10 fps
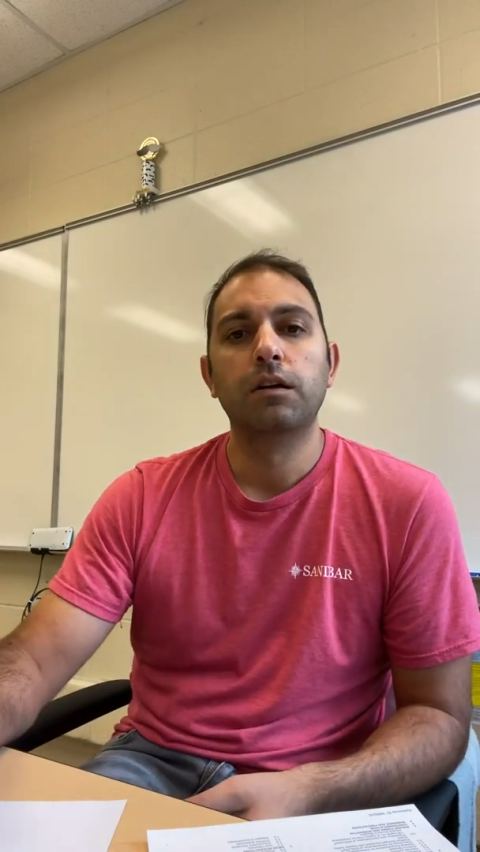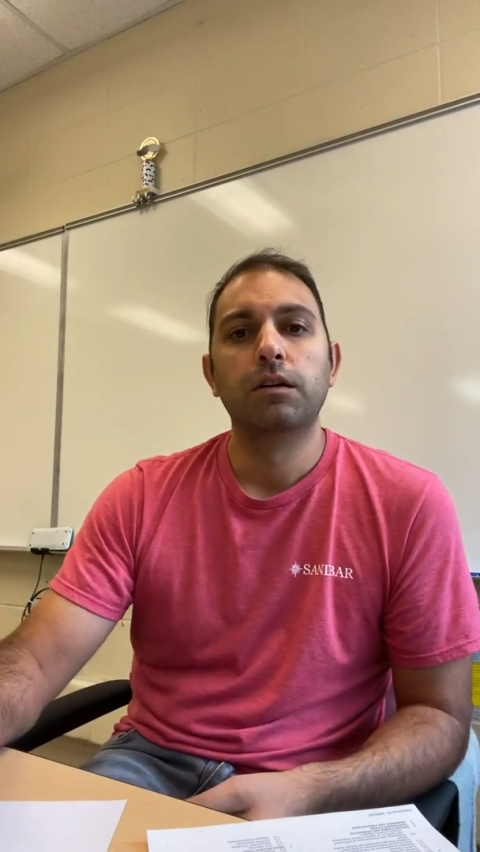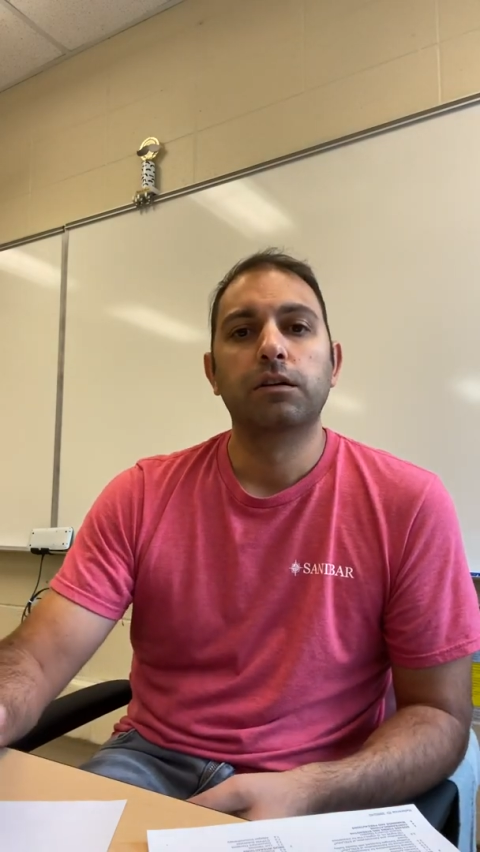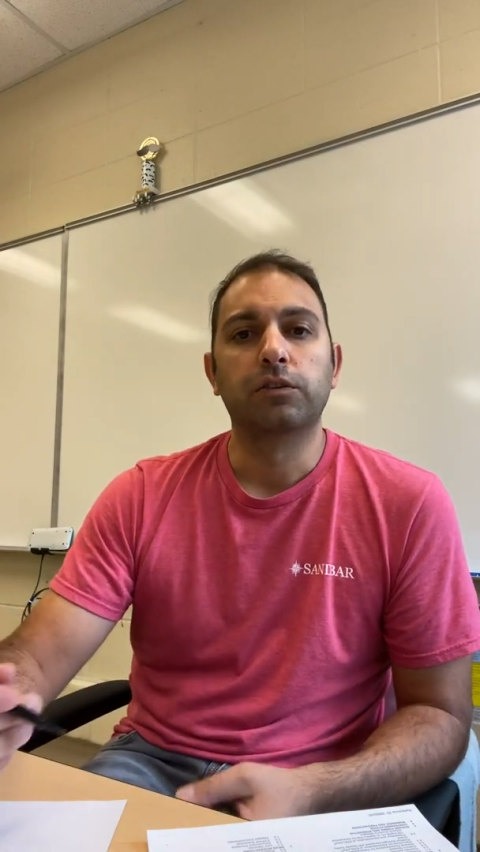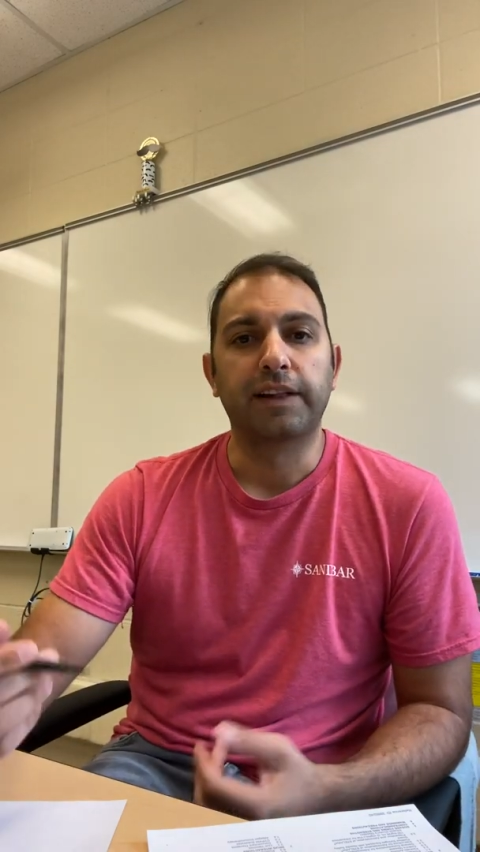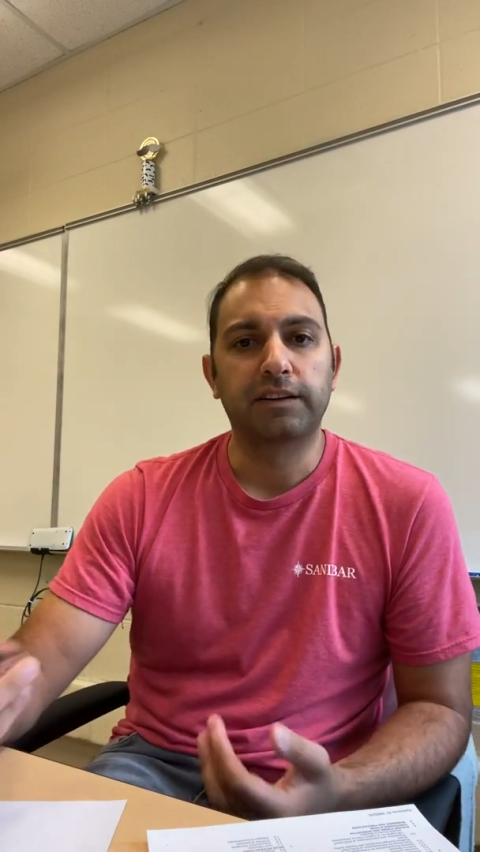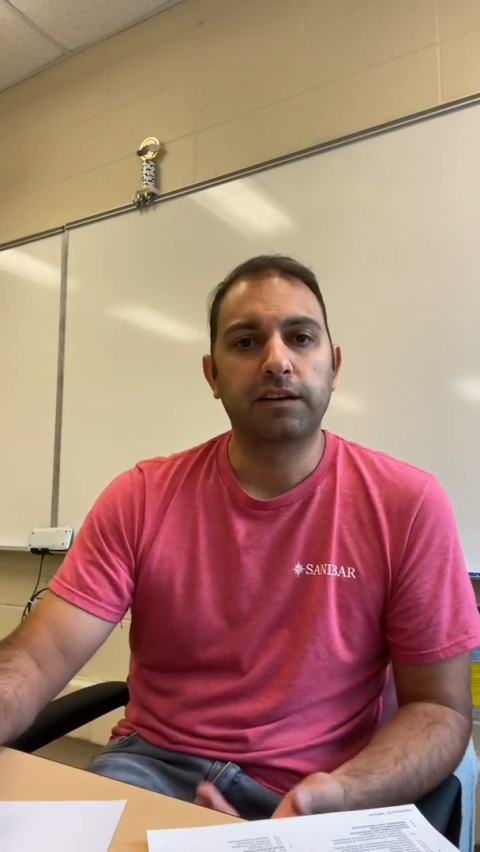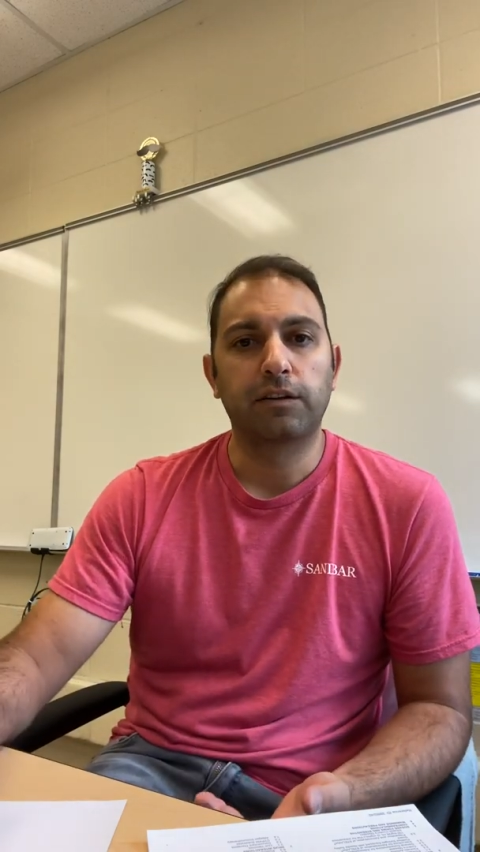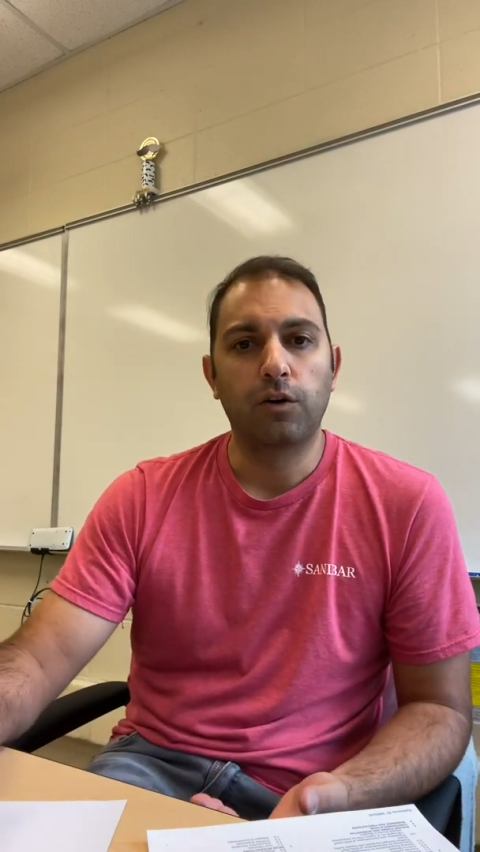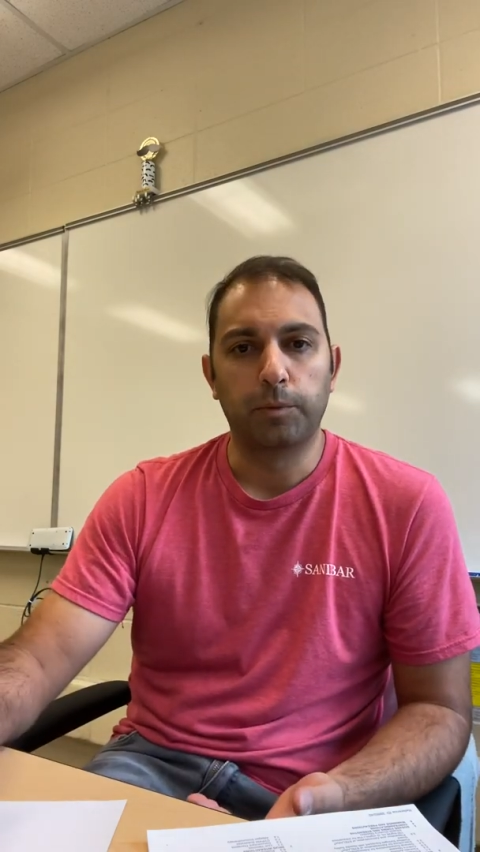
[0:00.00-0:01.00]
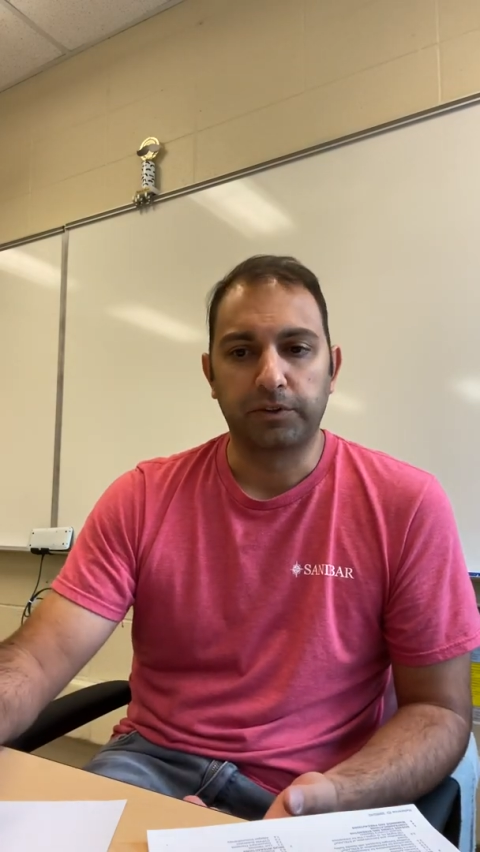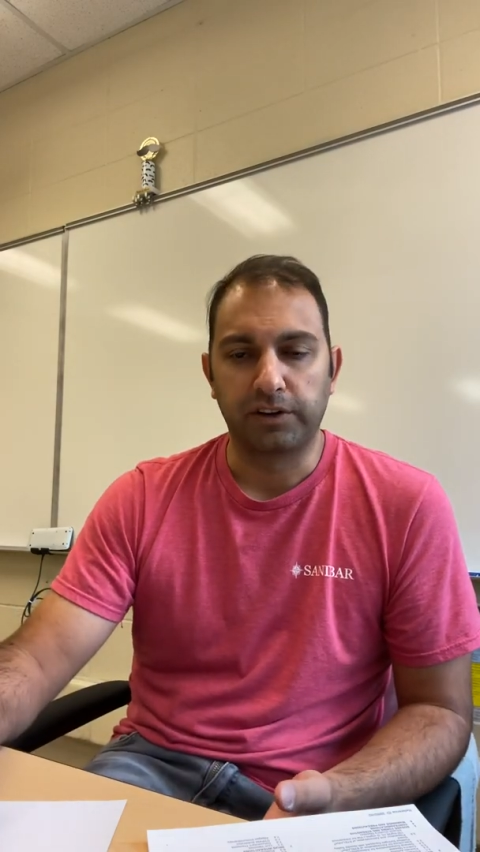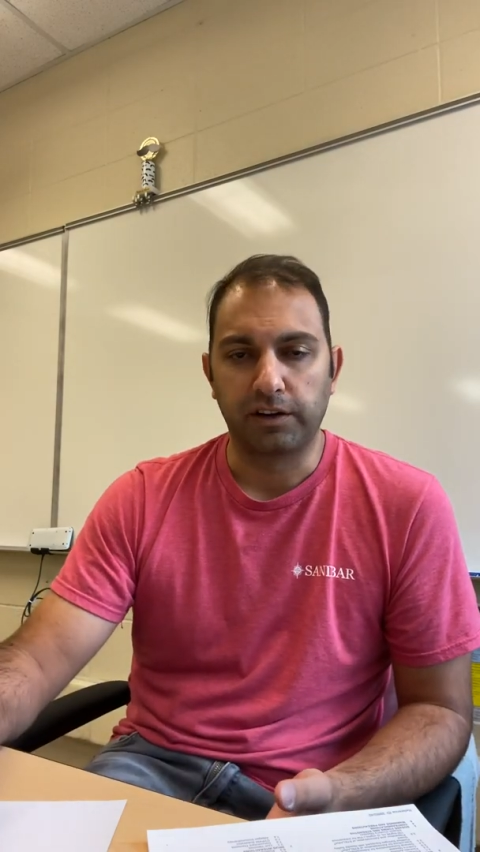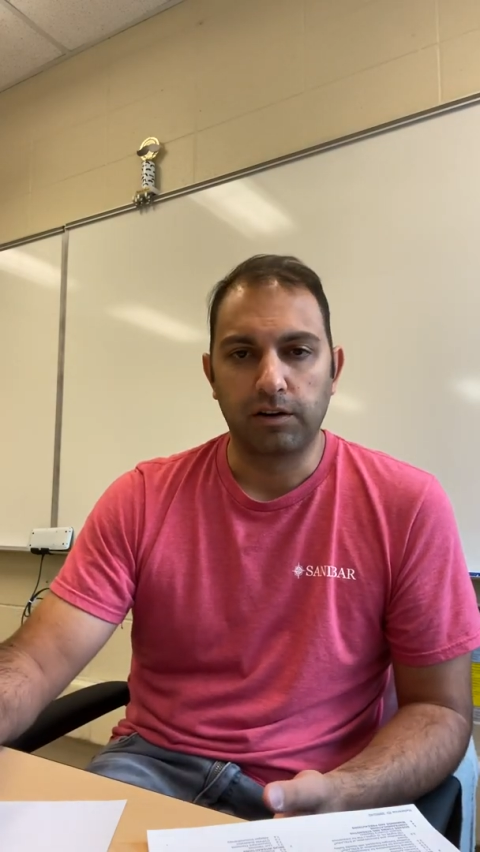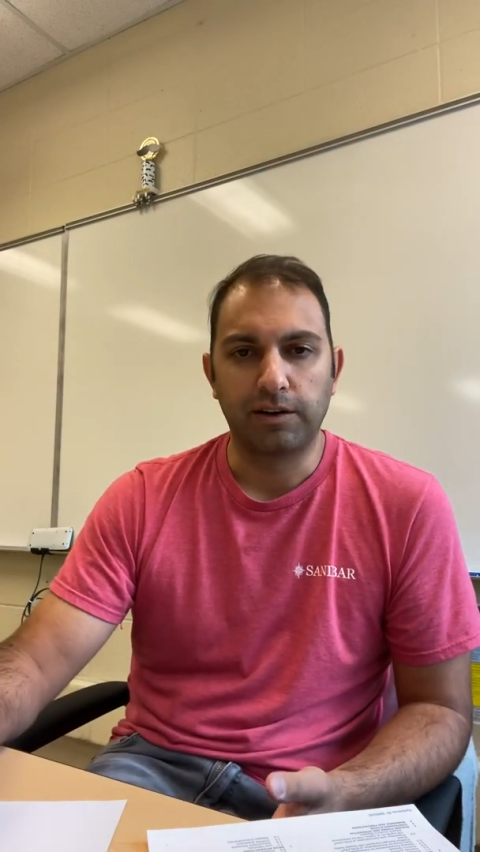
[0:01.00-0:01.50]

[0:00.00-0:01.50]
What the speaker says: So that's how the homework's gonna go.